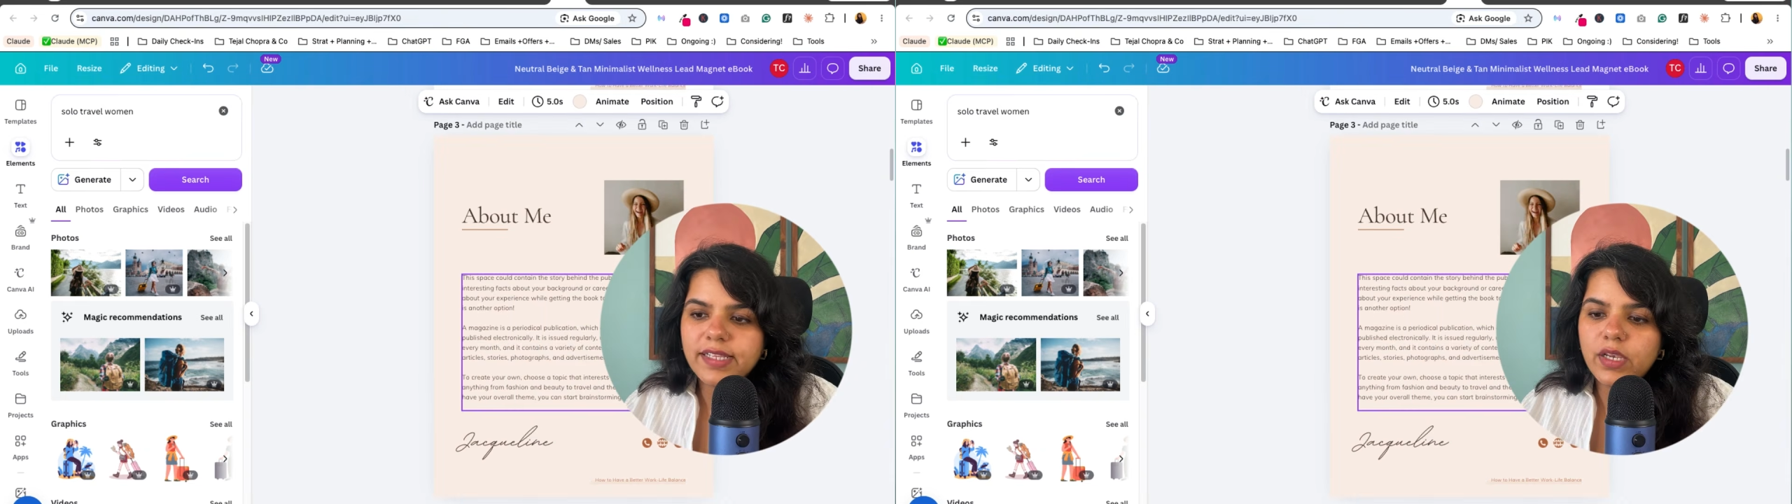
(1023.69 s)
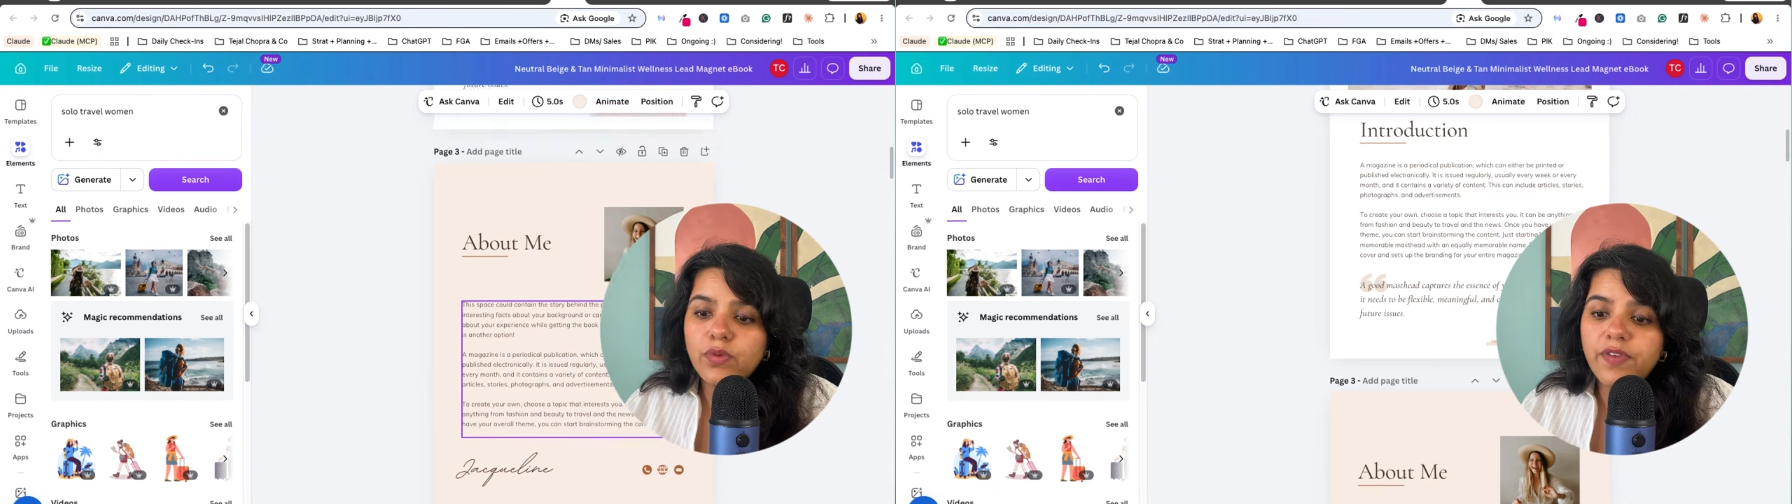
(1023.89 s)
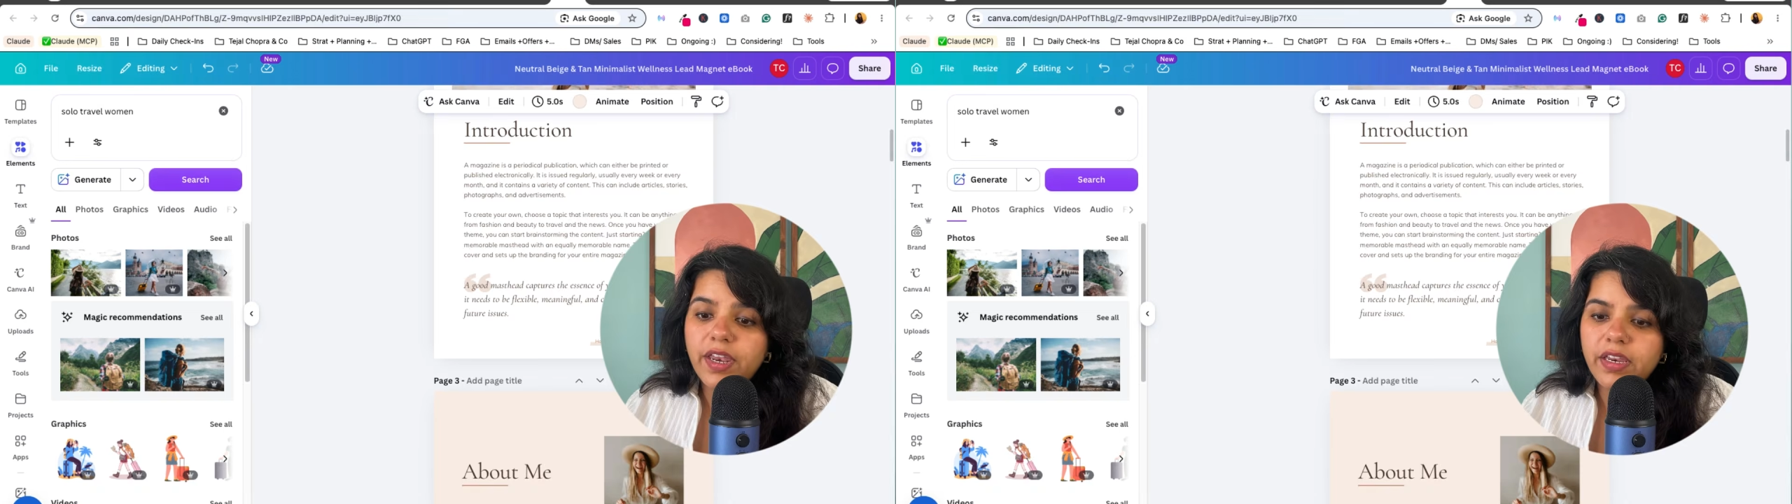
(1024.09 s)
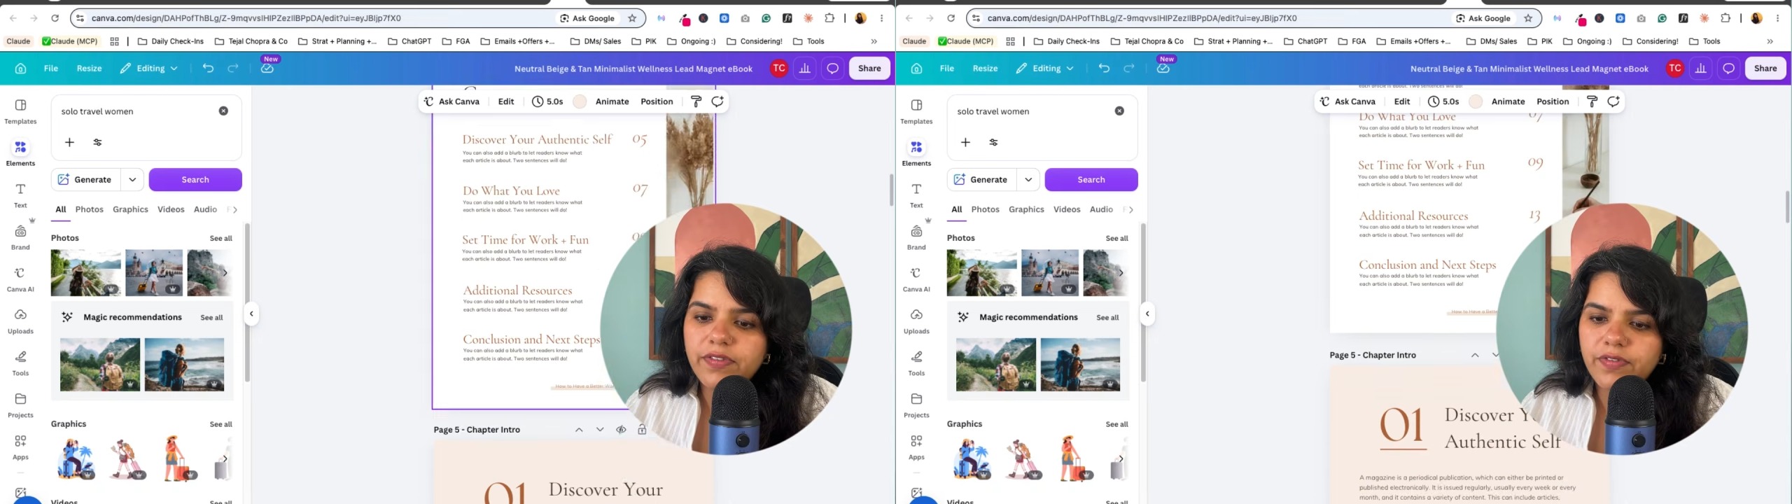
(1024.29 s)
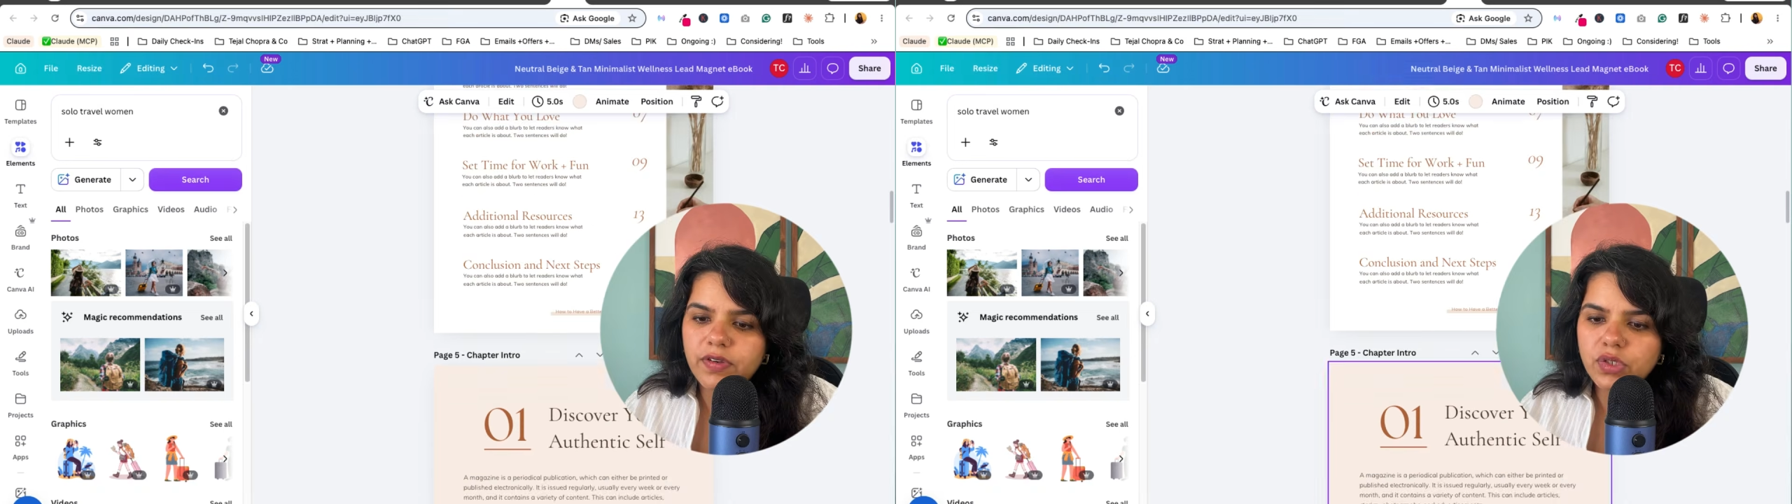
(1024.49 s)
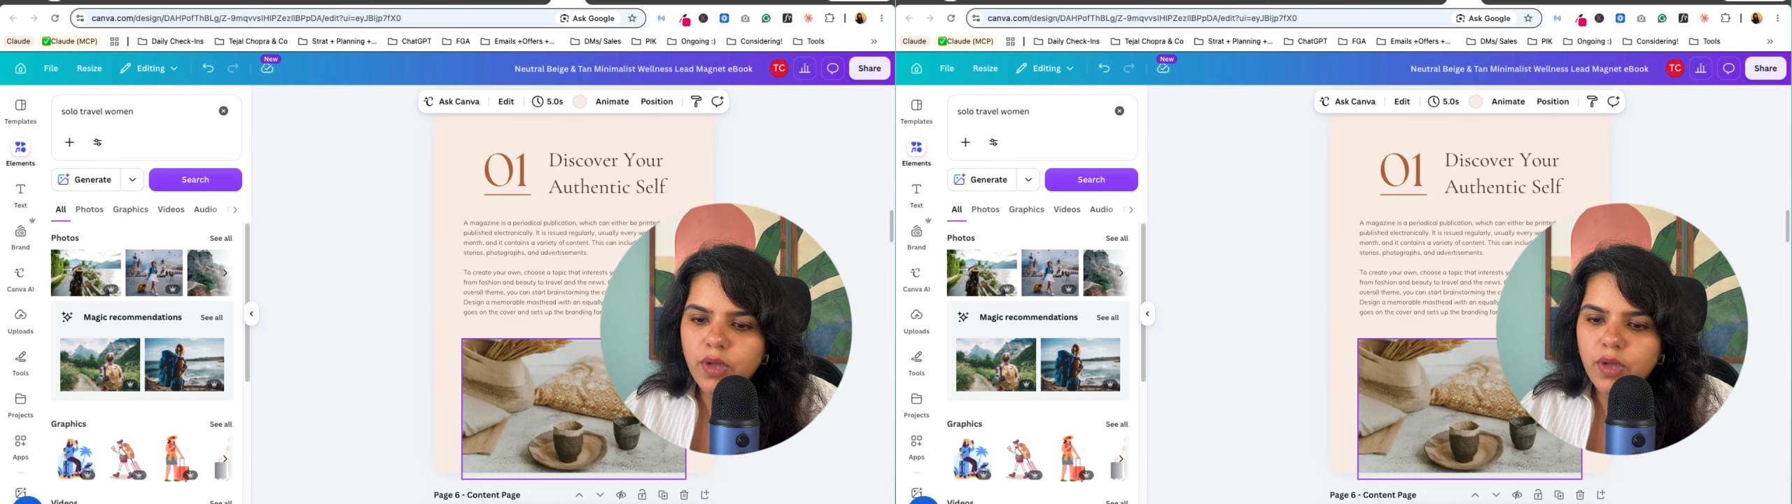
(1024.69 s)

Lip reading: they look very different.